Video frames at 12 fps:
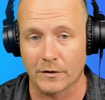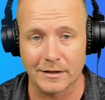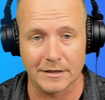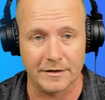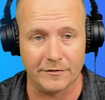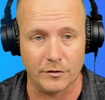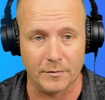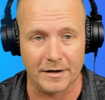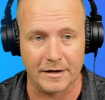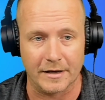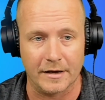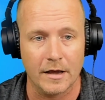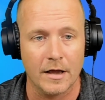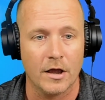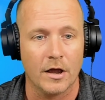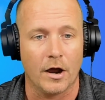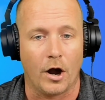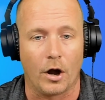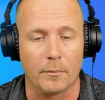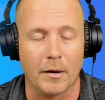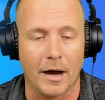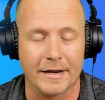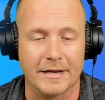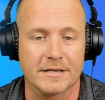relative humidity, our
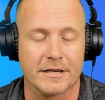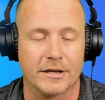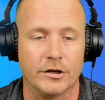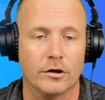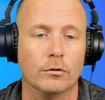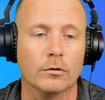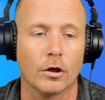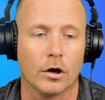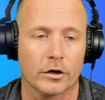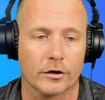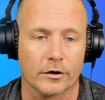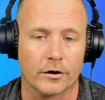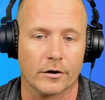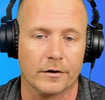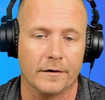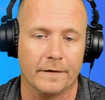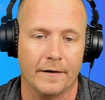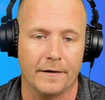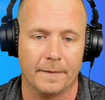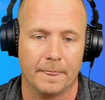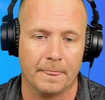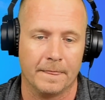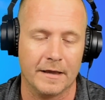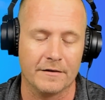bodies can no longer
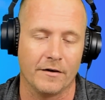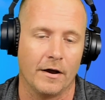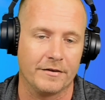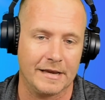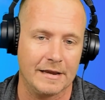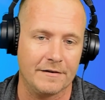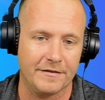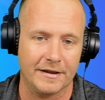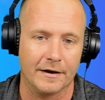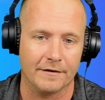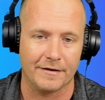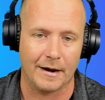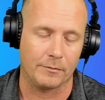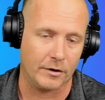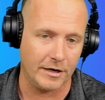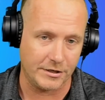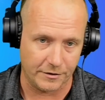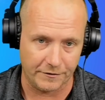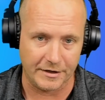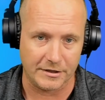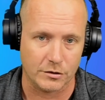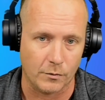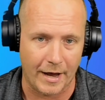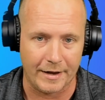give off heat via evaporation, via
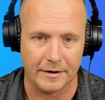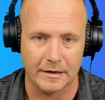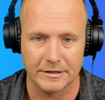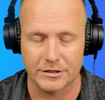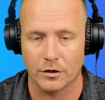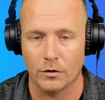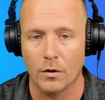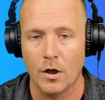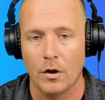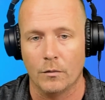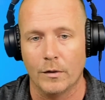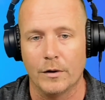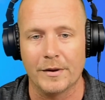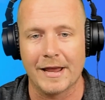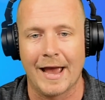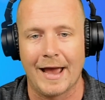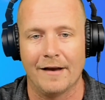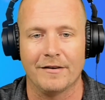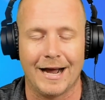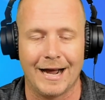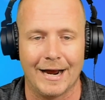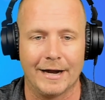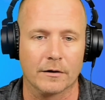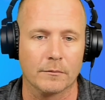sweat. And so when we have
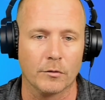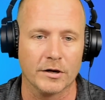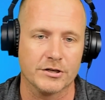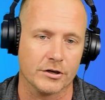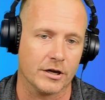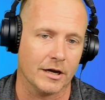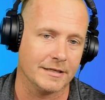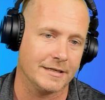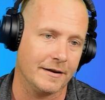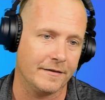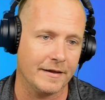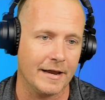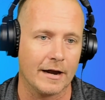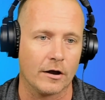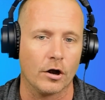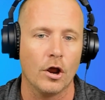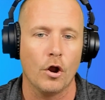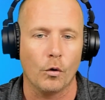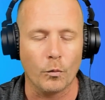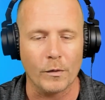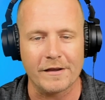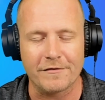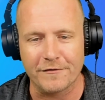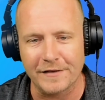higher moisture content in the air,
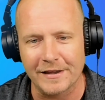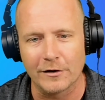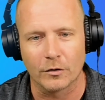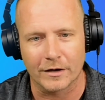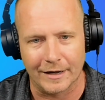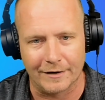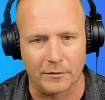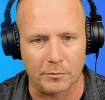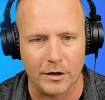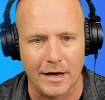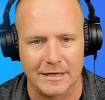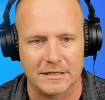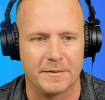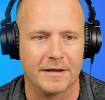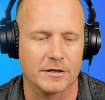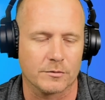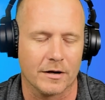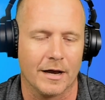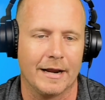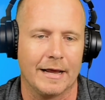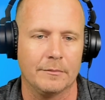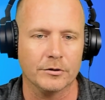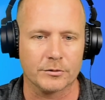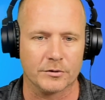we feel kind of oppressed because we're not
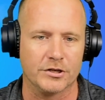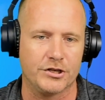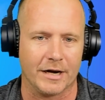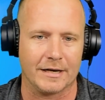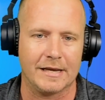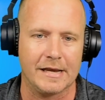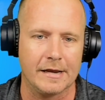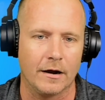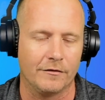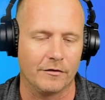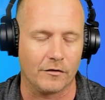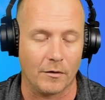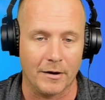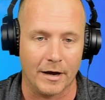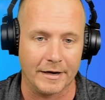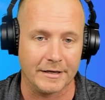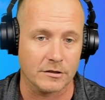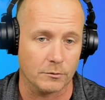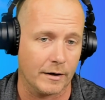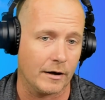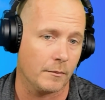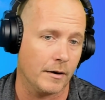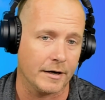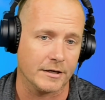able to reject heat off of our bodies the way
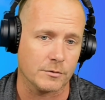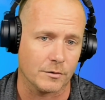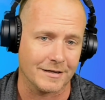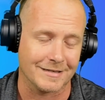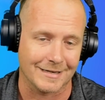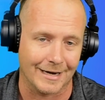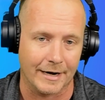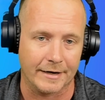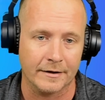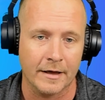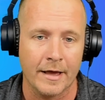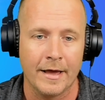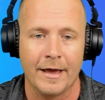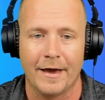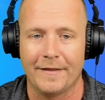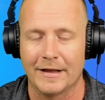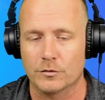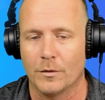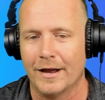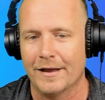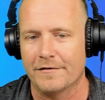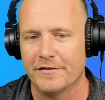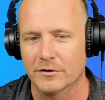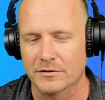our bodies were designed. And that's why
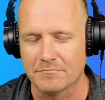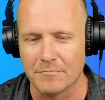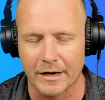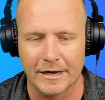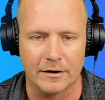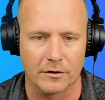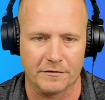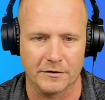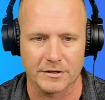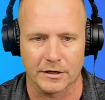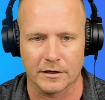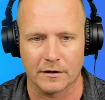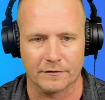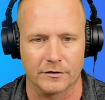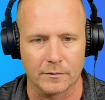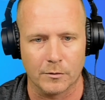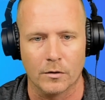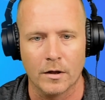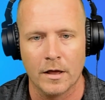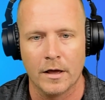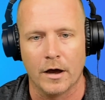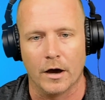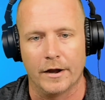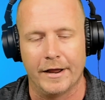it feels muggy or it feels uncomfortable
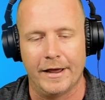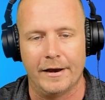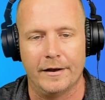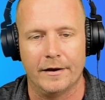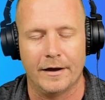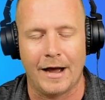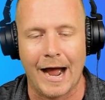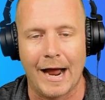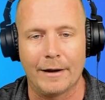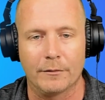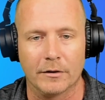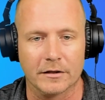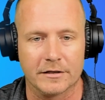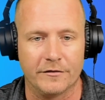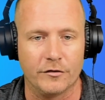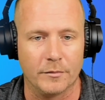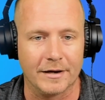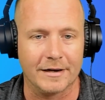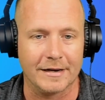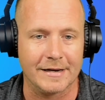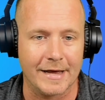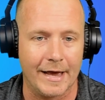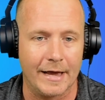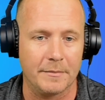on a high relative humidity
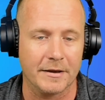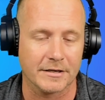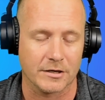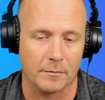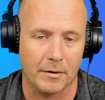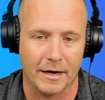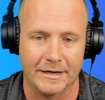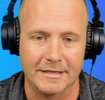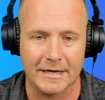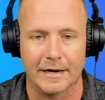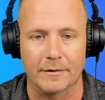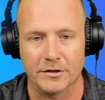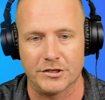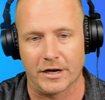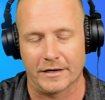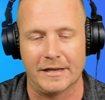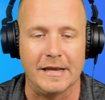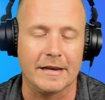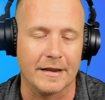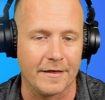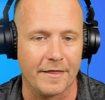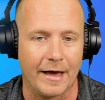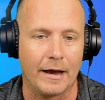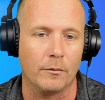day because our bodies can't reject heat
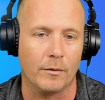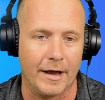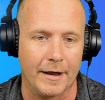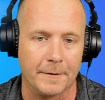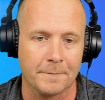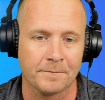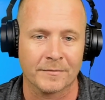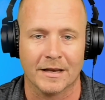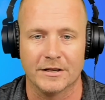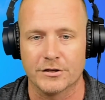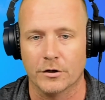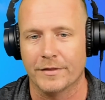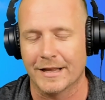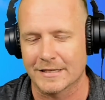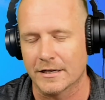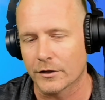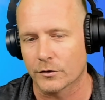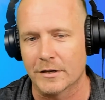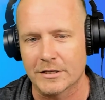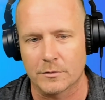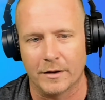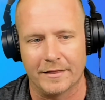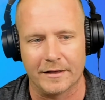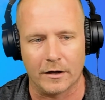in that way. And so that's another reason
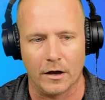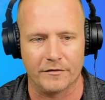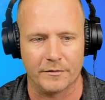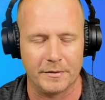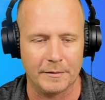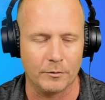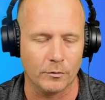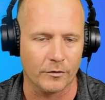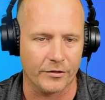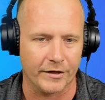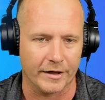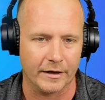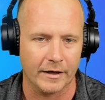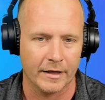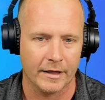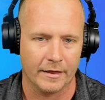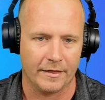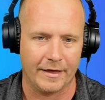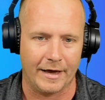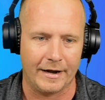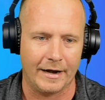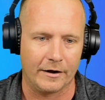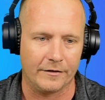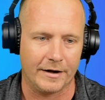why I think often people will think that
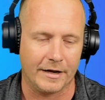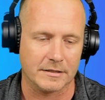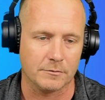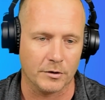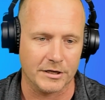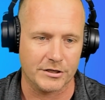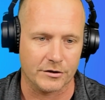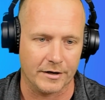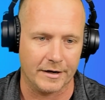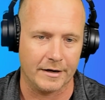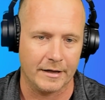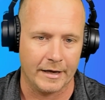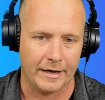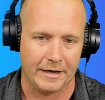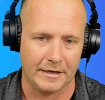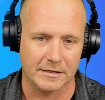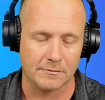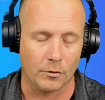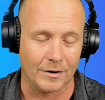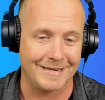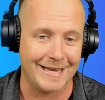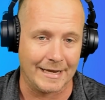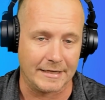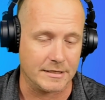air that has moisture in it is more
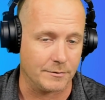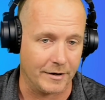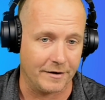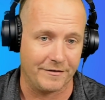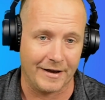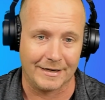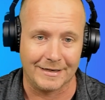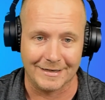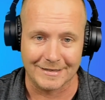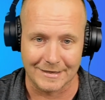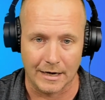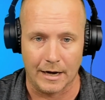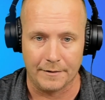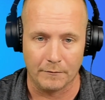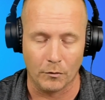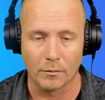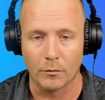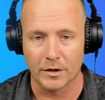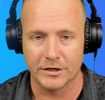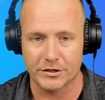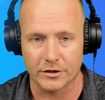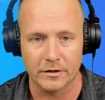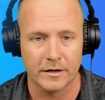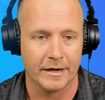dense when in fact it is not. More
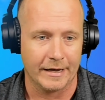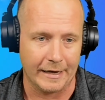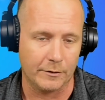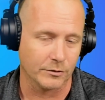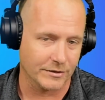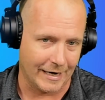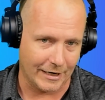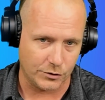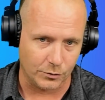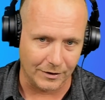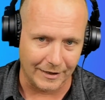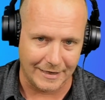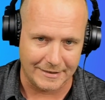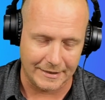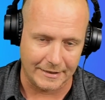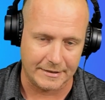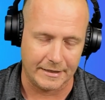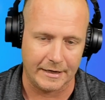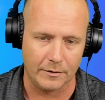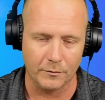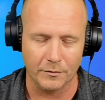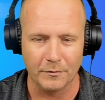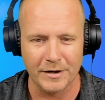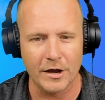moisture equals actual less density. And
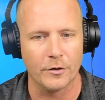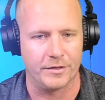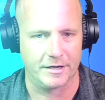we know